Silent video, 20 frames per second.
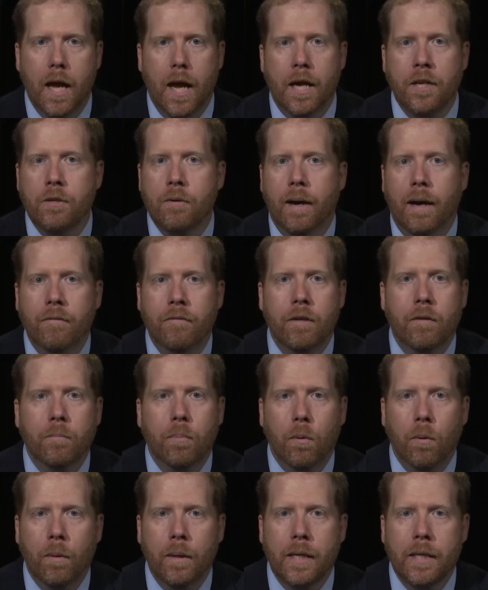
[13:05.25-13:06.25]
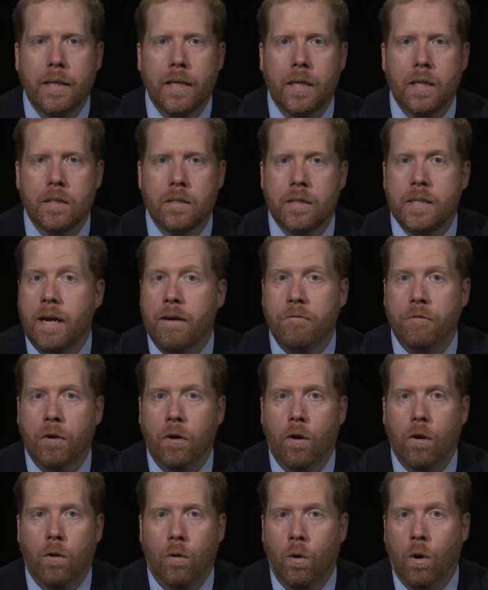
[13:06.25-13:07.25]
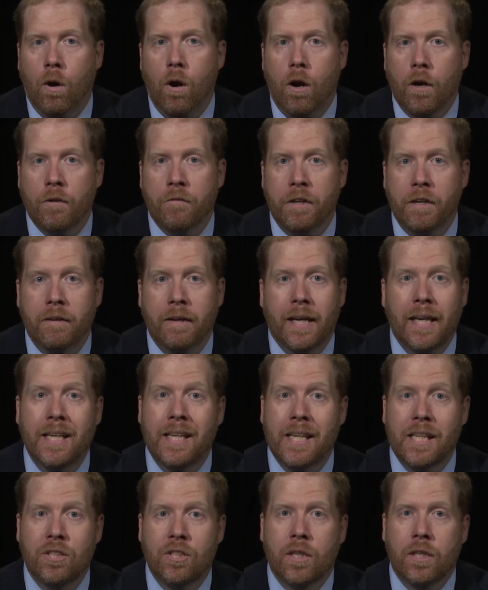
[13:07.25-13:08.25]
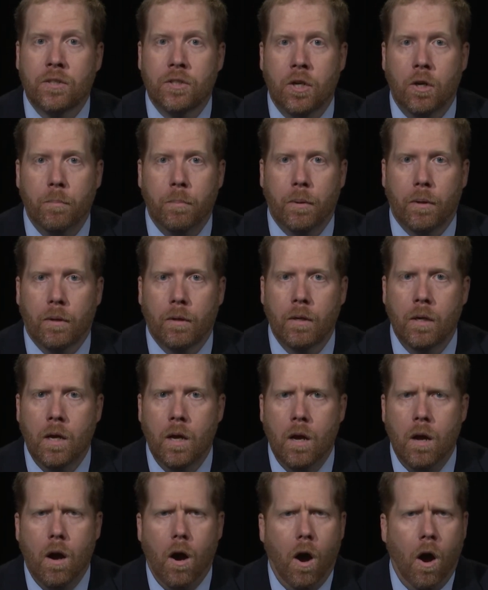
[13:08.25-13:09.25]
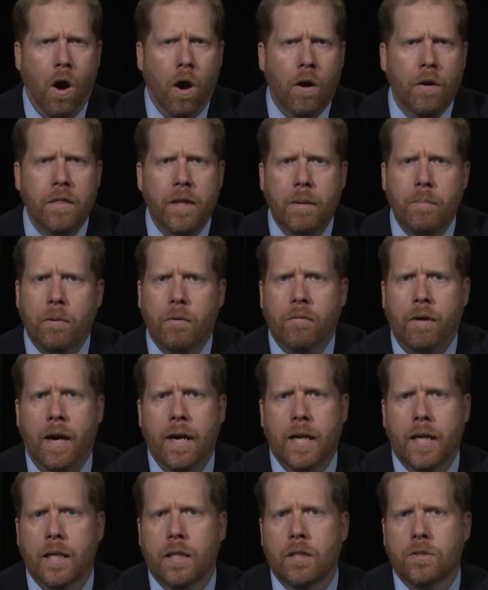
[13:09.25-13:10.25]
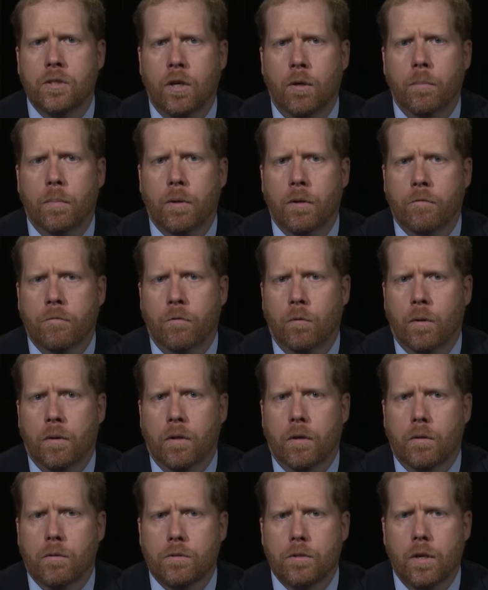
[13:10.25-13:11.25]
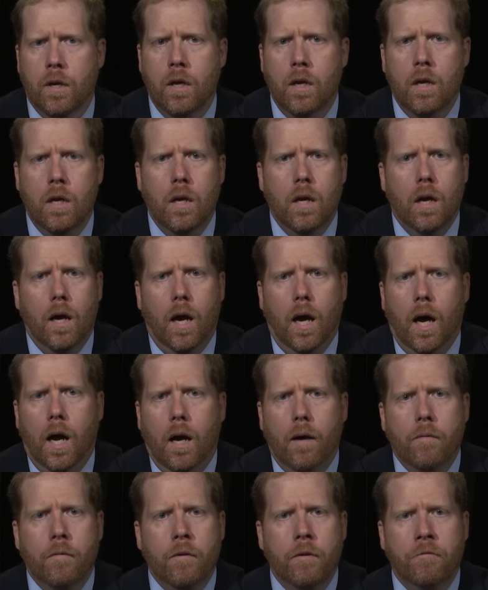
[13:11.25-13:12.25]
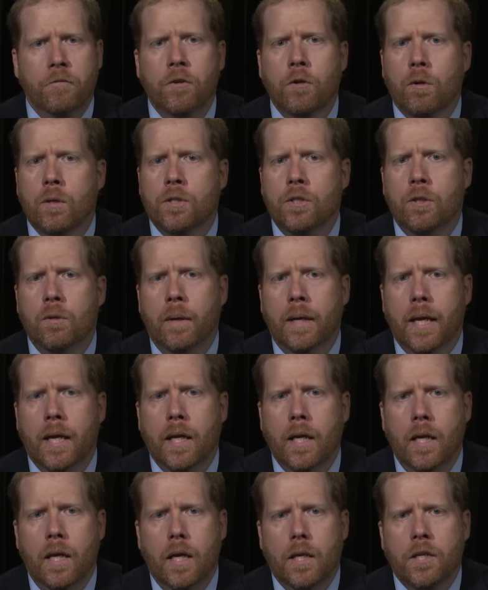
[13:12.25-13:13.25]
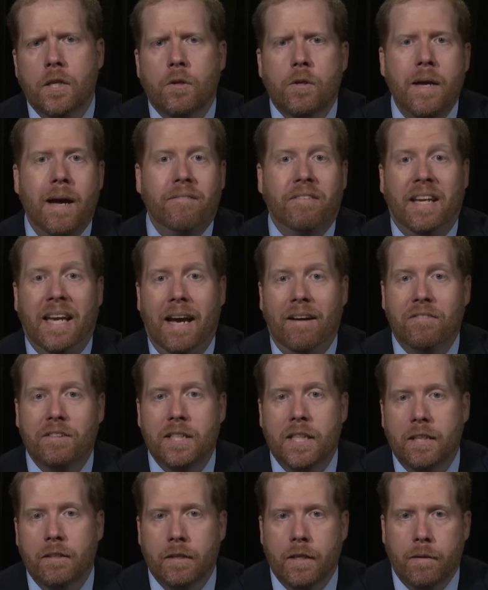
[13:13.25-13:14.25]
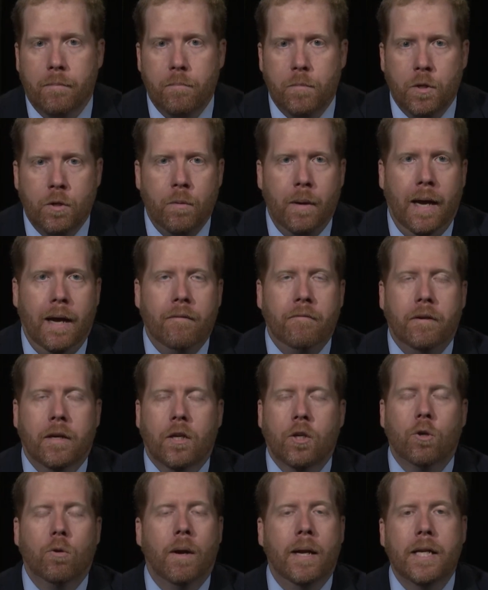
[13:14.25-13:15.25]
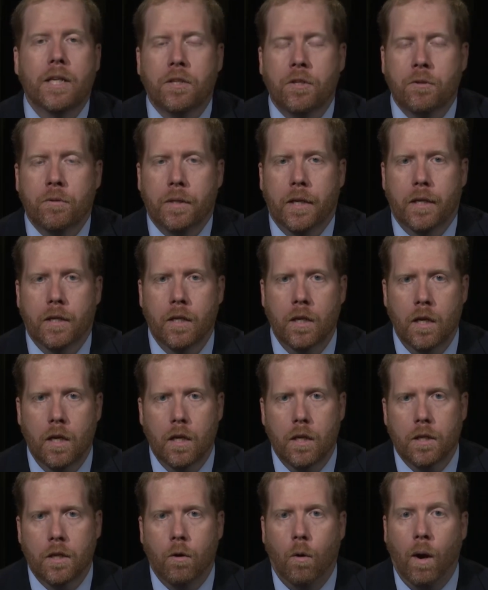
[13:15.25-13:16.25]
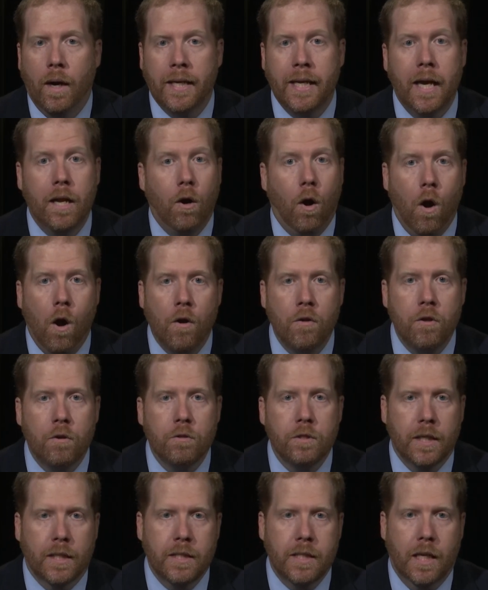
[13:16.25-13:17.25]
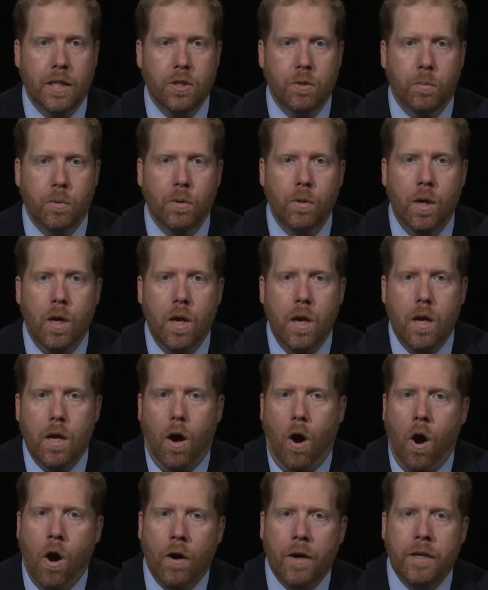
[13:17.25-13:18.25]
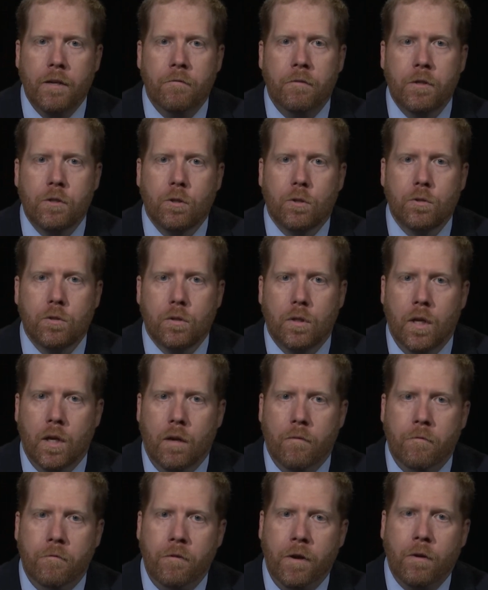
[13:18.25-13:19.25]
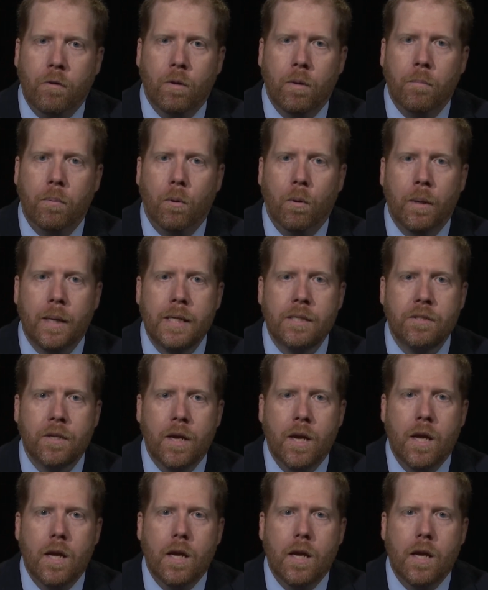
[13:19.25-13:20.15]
and you have an employee that is deaf or hard of hearing and needs an interpreter, are they providing an interpreter for those? If you're doing, you have a cafeteria, you have a credit union, again, are those accessible? Are individuals, federal employees,